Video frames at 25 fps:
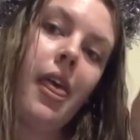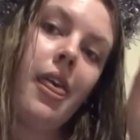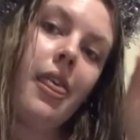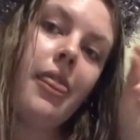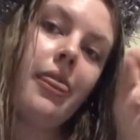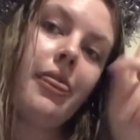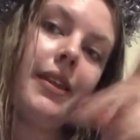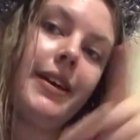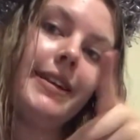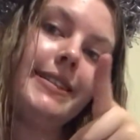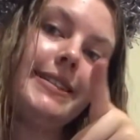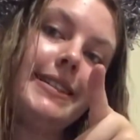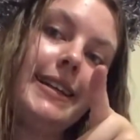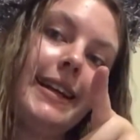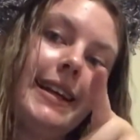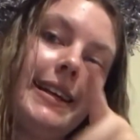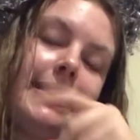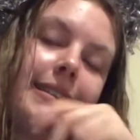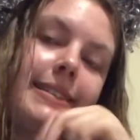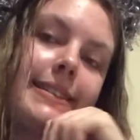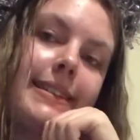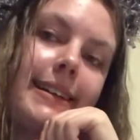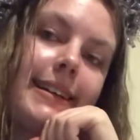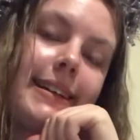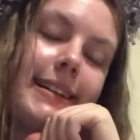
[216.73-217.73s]
The
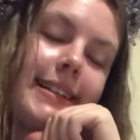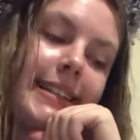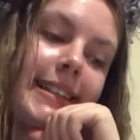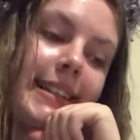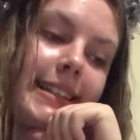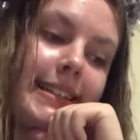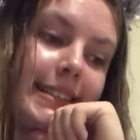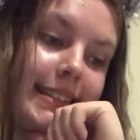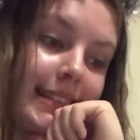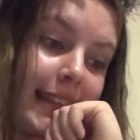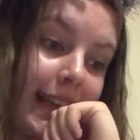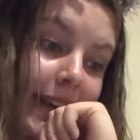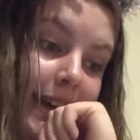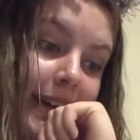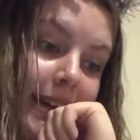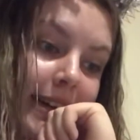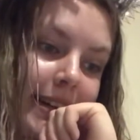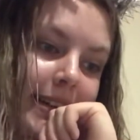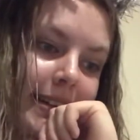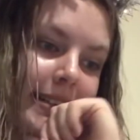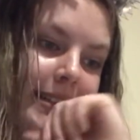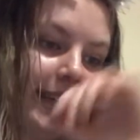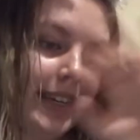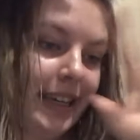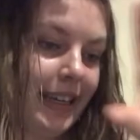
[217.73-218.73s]
next
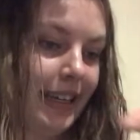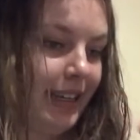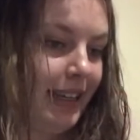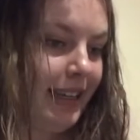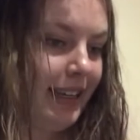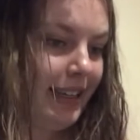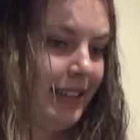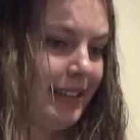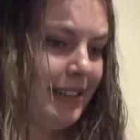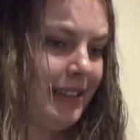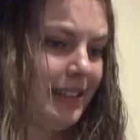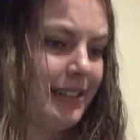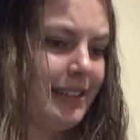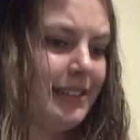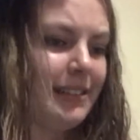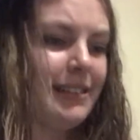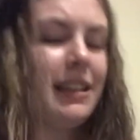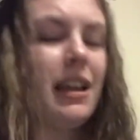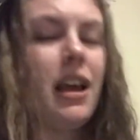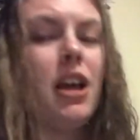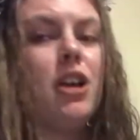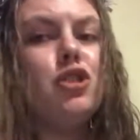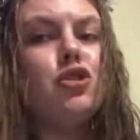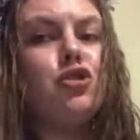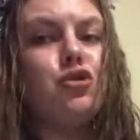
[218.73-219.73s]
idea is
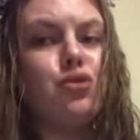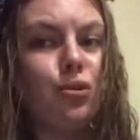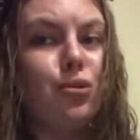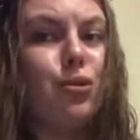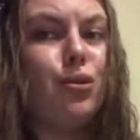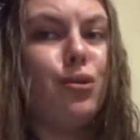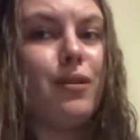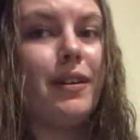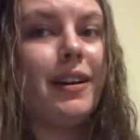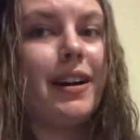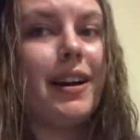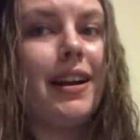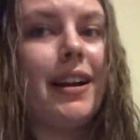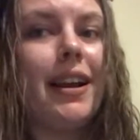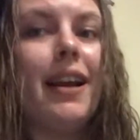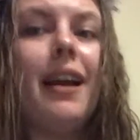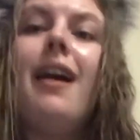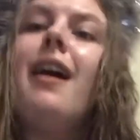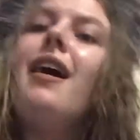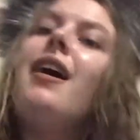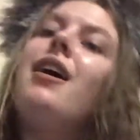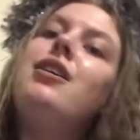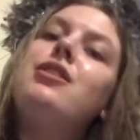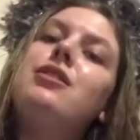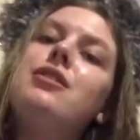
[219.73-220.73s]
jewelry.
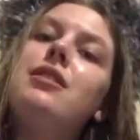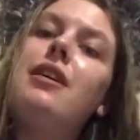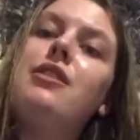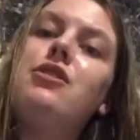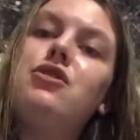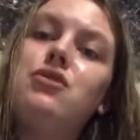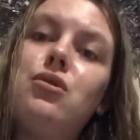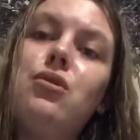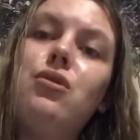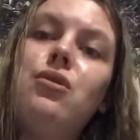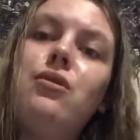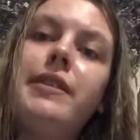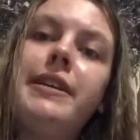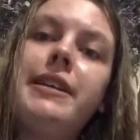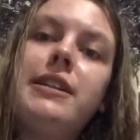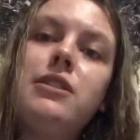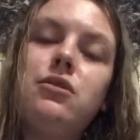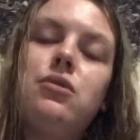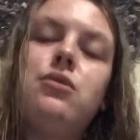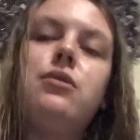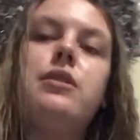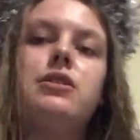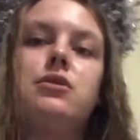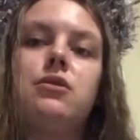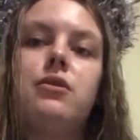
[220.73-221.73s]
Jewelry
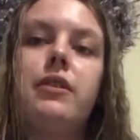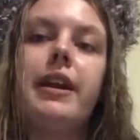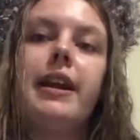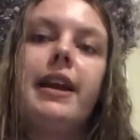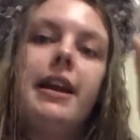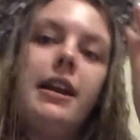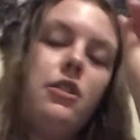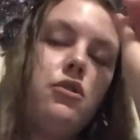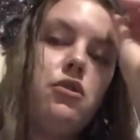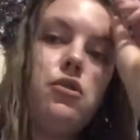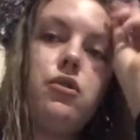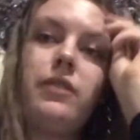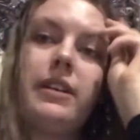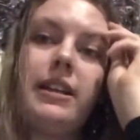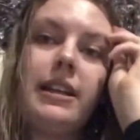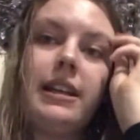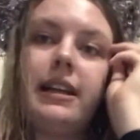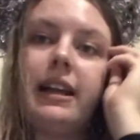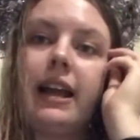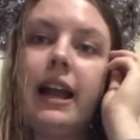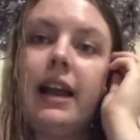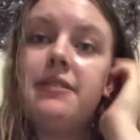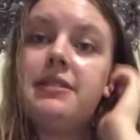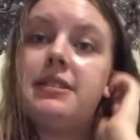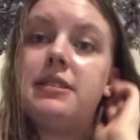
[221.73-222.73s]
can
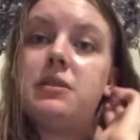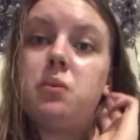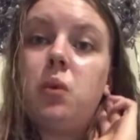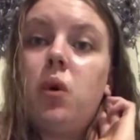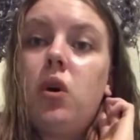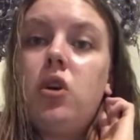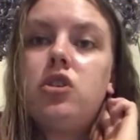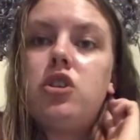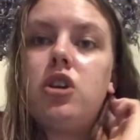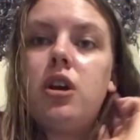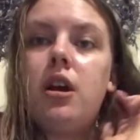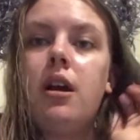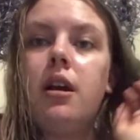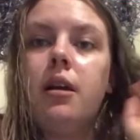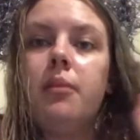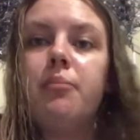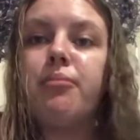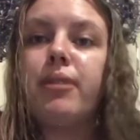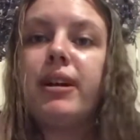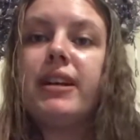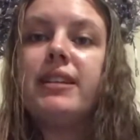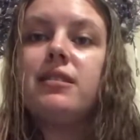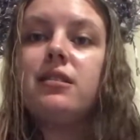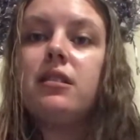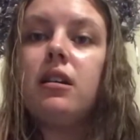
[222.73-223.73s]
count as watch,
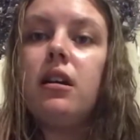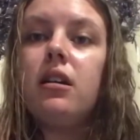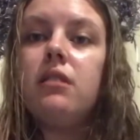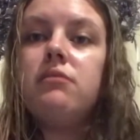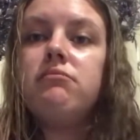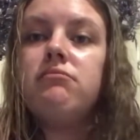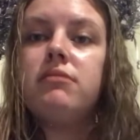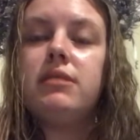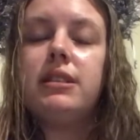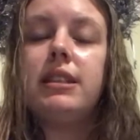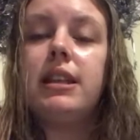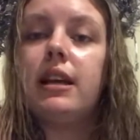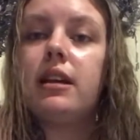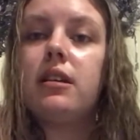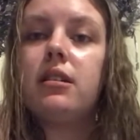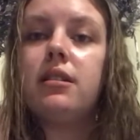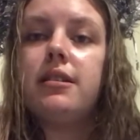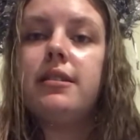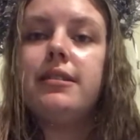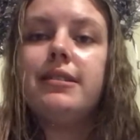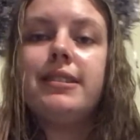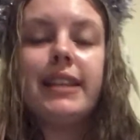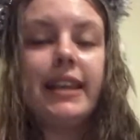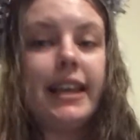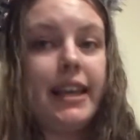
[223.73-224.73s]
bracelet,
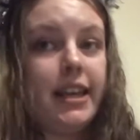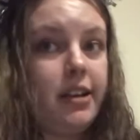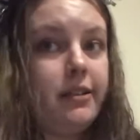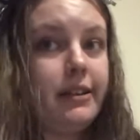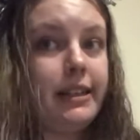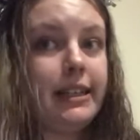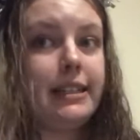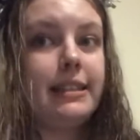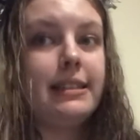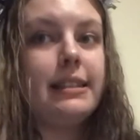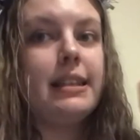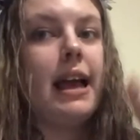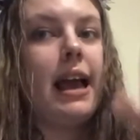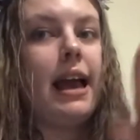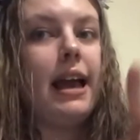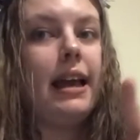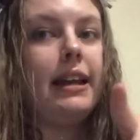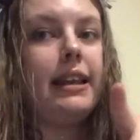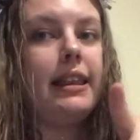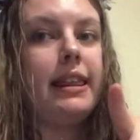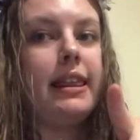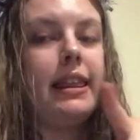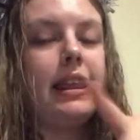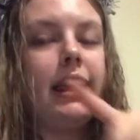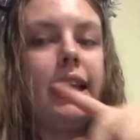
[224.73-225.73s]
necklace, earrings,
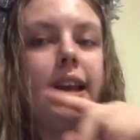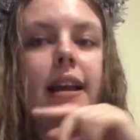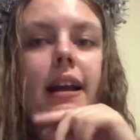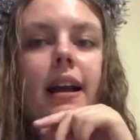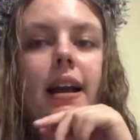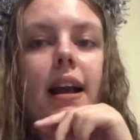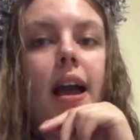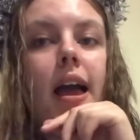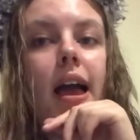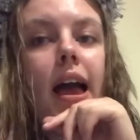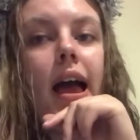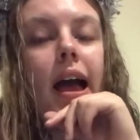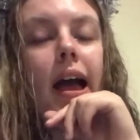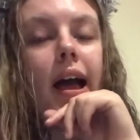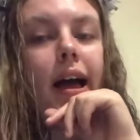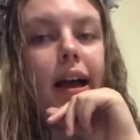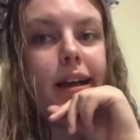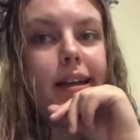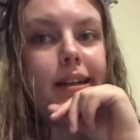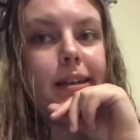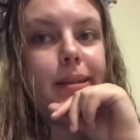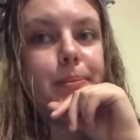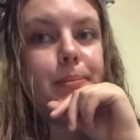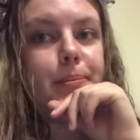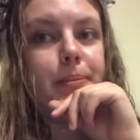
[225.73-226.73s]
anything.
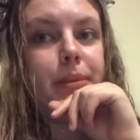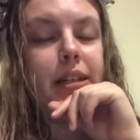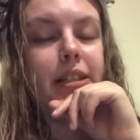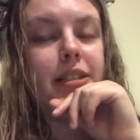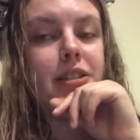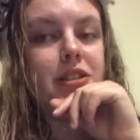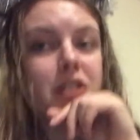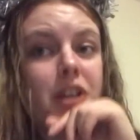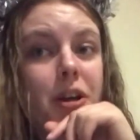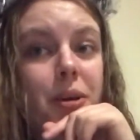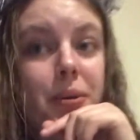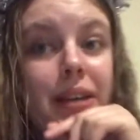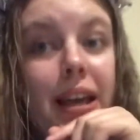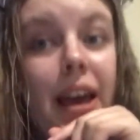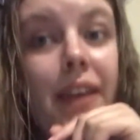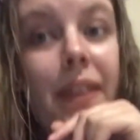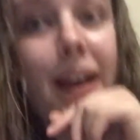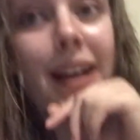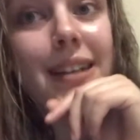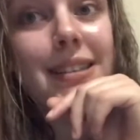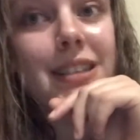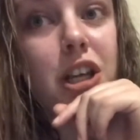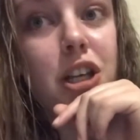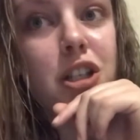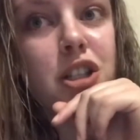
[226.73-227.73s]
So yeah,
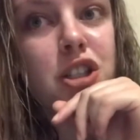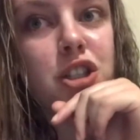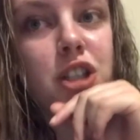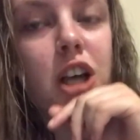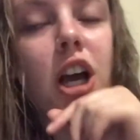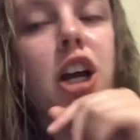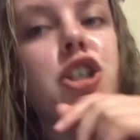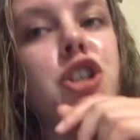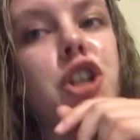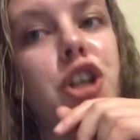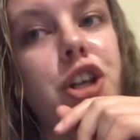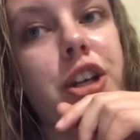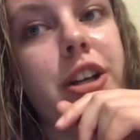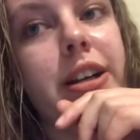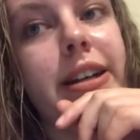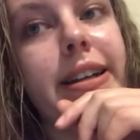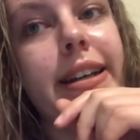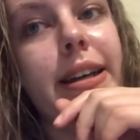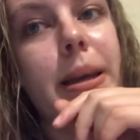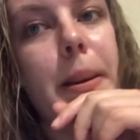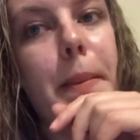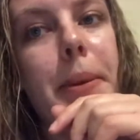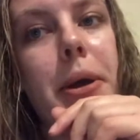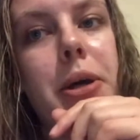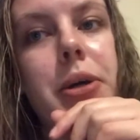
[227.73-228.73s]
that's such a good
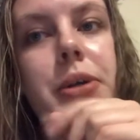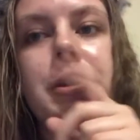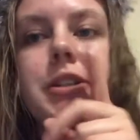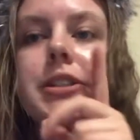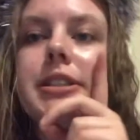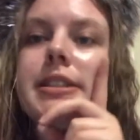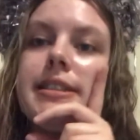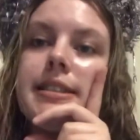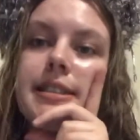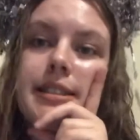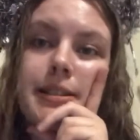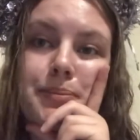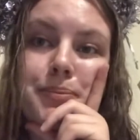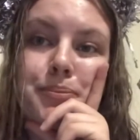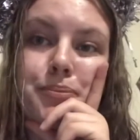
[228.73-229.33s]
idea because